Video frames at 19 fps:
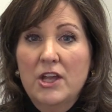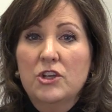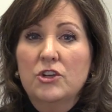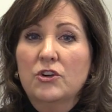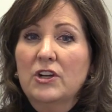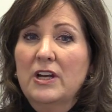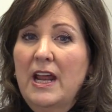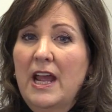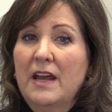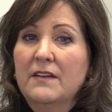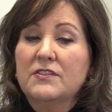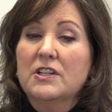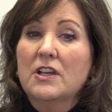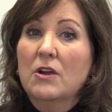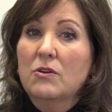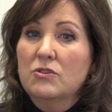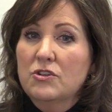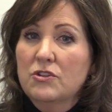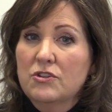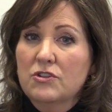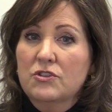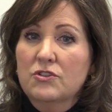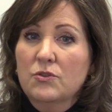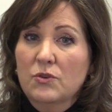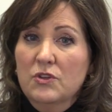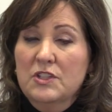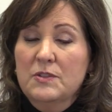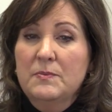You're going to have to go to the
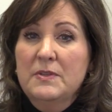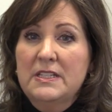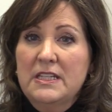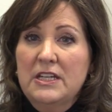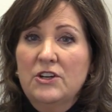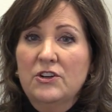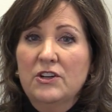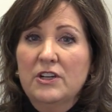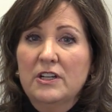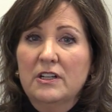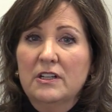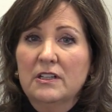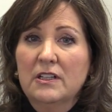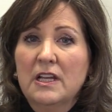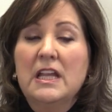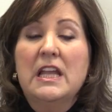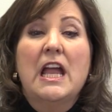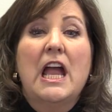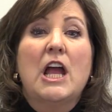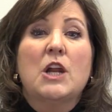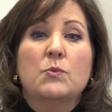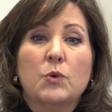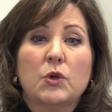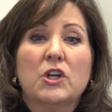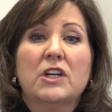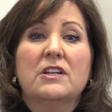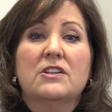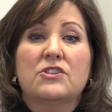source material, and
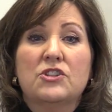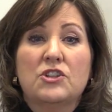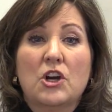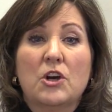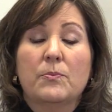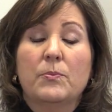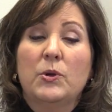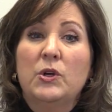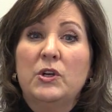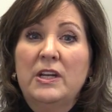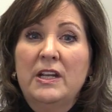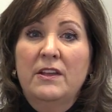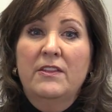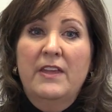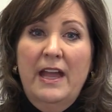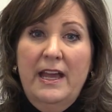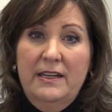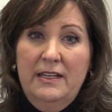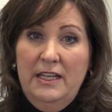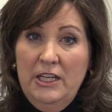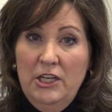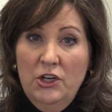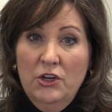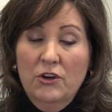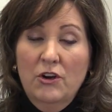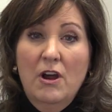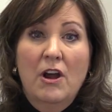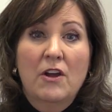we're going to start putting that
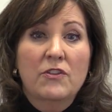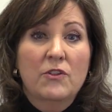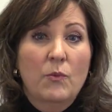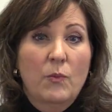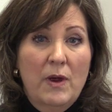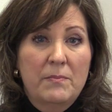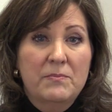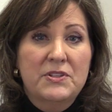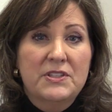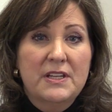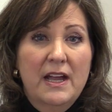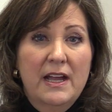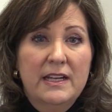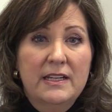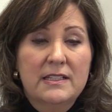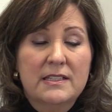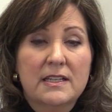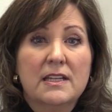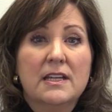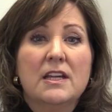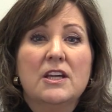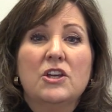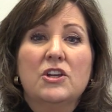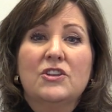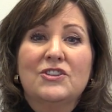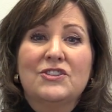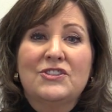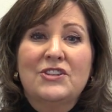here on the website.
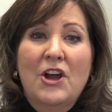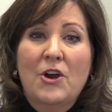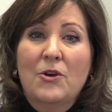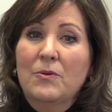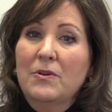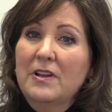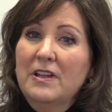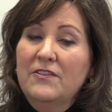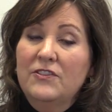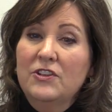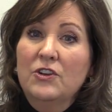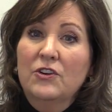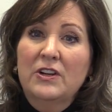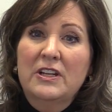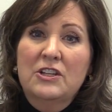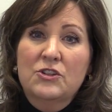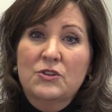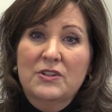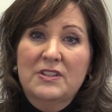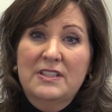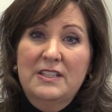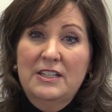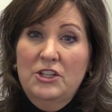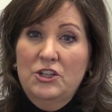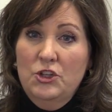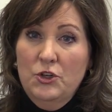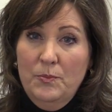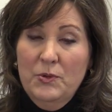So if you're
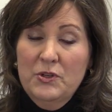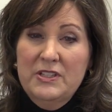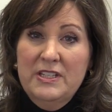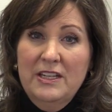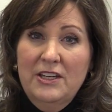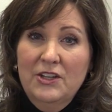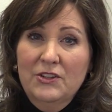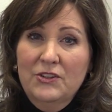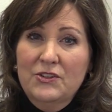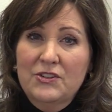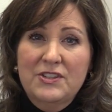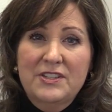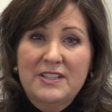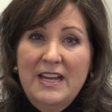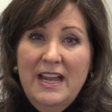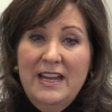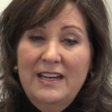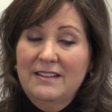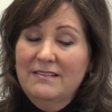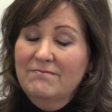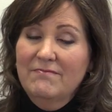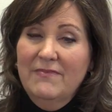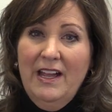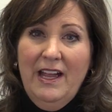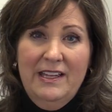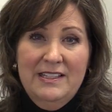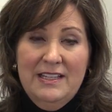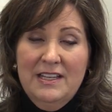interested in your particular state,
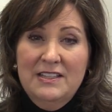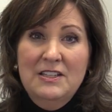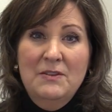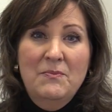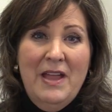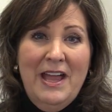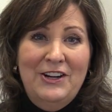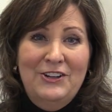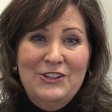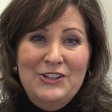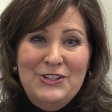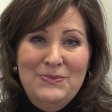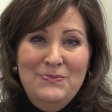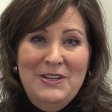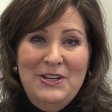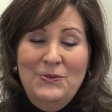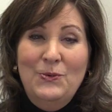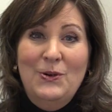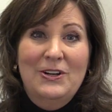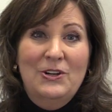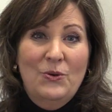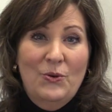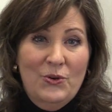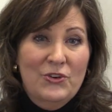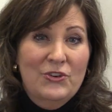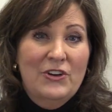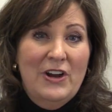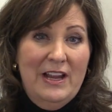it doesn't matter to me what
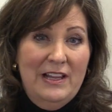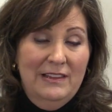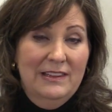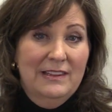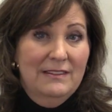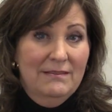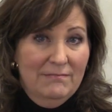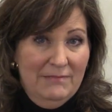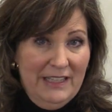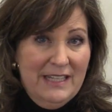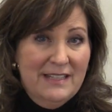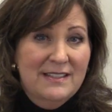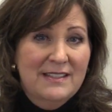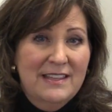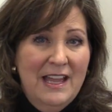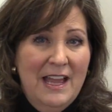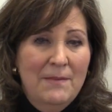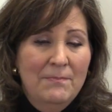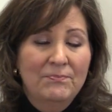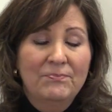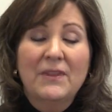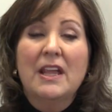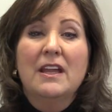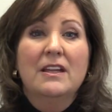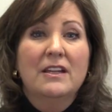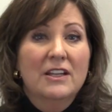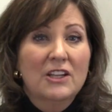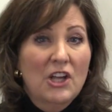order I list them,
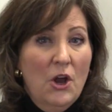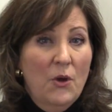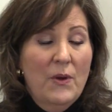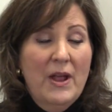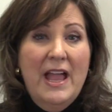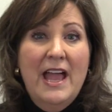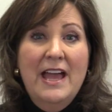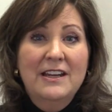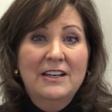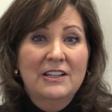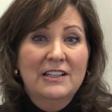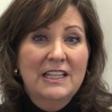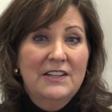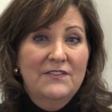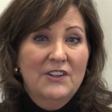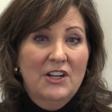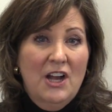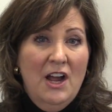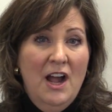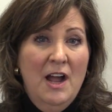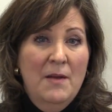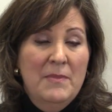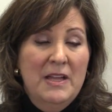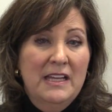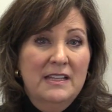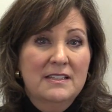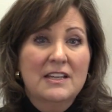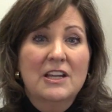go ahead and leave a
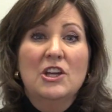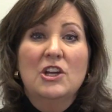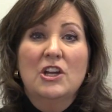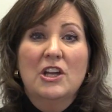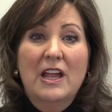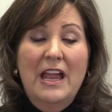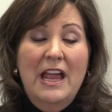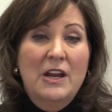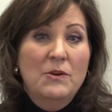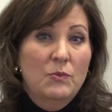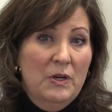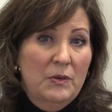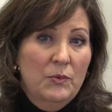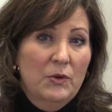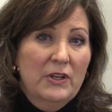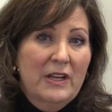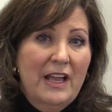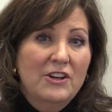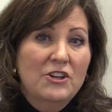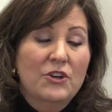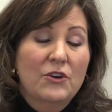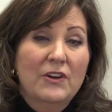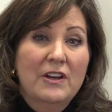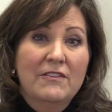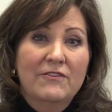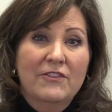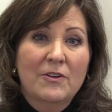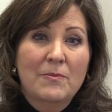comment and we will get
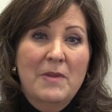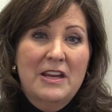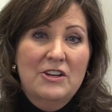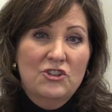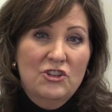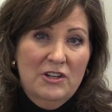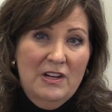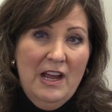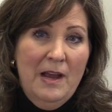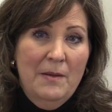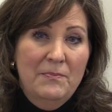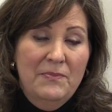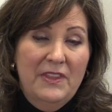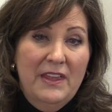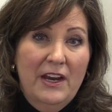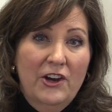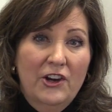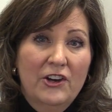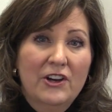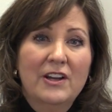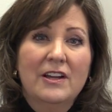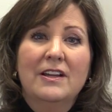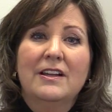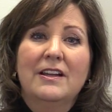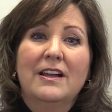your information up there.